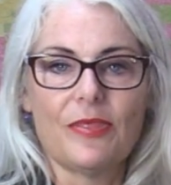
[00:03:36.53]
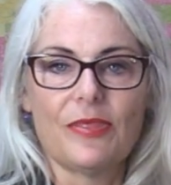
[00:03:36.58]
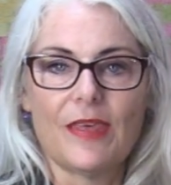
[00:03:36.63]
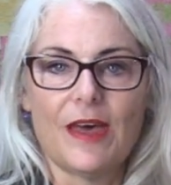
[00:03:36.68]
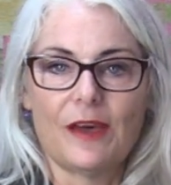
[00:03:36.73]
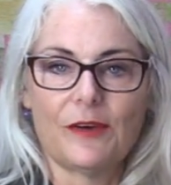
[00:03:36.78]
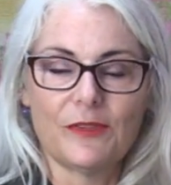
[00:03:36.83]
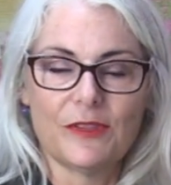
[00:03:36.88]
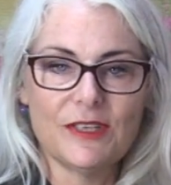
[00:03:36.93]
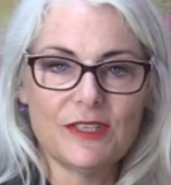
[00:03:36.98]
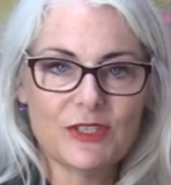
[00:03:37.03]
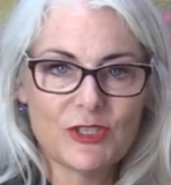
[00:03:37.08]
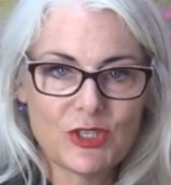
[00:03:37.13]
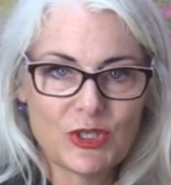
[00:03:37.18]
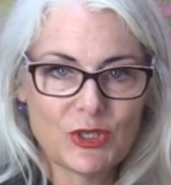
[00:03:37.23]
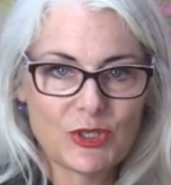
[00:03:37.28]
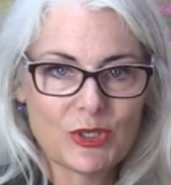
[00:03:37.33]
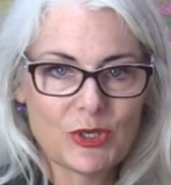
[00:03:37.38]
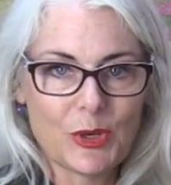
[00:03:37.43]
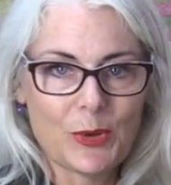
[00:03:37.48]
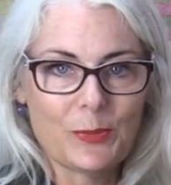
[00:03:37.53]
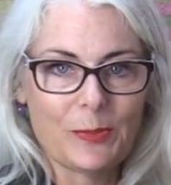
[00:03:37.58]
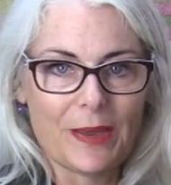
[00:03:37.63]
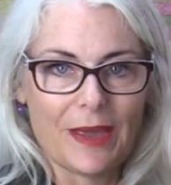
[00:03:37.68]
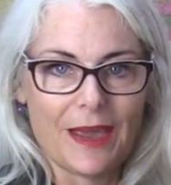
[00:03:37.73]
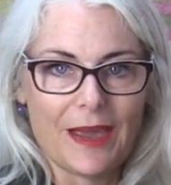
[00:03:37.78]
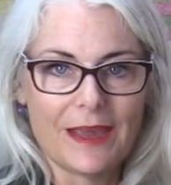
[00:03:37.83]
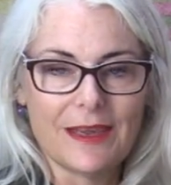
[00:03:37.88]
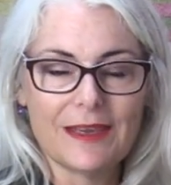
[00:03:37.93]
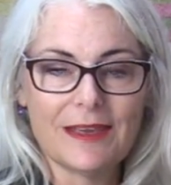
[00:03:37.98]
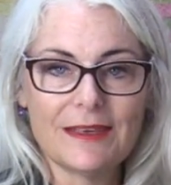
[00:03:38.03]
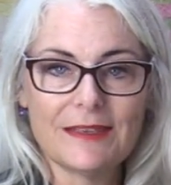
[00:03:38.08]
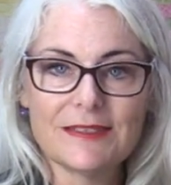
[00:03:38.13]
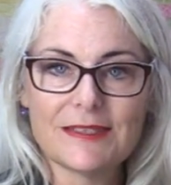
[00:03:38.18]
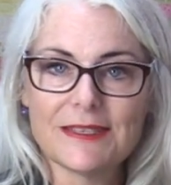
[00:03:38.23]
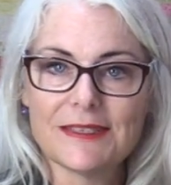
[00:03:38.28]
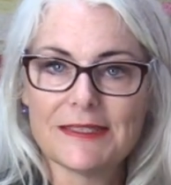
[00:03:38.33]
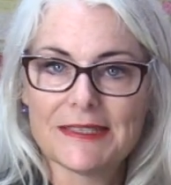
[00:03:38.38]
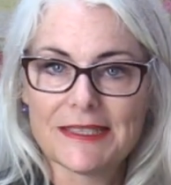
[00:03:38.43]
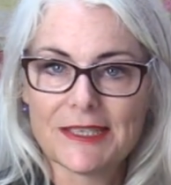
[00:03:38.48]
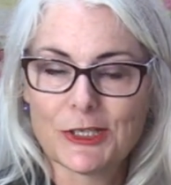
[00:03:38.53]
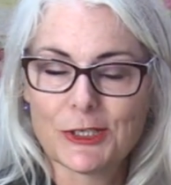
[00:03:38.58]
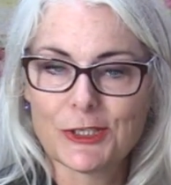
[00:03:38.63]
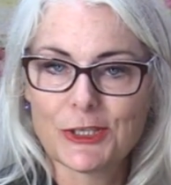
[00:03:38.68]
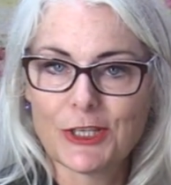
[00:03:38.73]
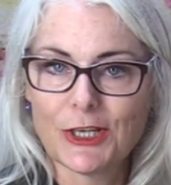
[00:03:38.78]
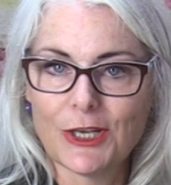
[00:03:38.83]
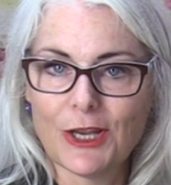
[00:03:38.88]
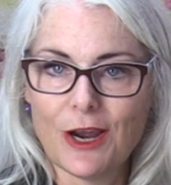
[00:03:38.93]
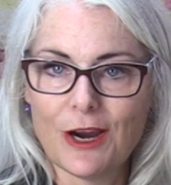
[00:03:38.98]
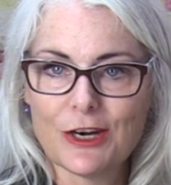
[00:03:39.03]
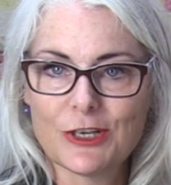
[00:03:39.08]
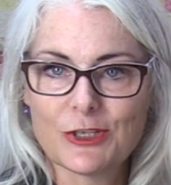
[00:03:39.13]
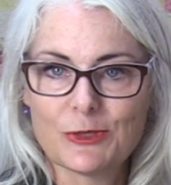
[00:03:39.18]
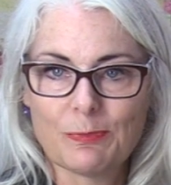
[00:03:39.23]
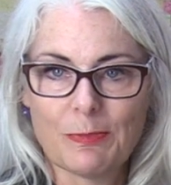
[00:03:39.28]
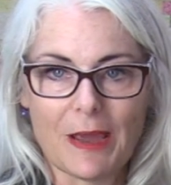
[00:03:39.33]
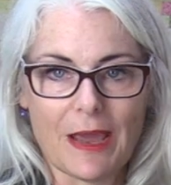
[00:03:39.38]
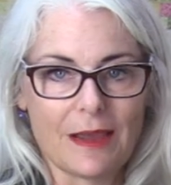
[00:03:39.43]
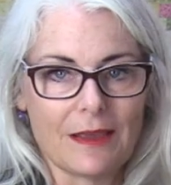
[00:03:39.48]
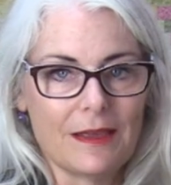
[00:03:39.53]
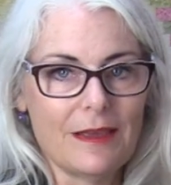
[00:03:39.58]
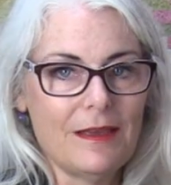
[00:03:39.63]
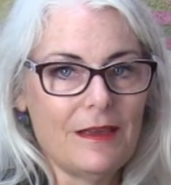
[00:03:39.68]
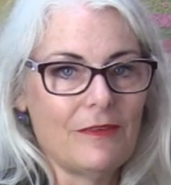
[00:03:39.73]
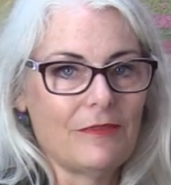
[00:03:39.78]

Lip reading: Now this two-toe bag is considered the large bag.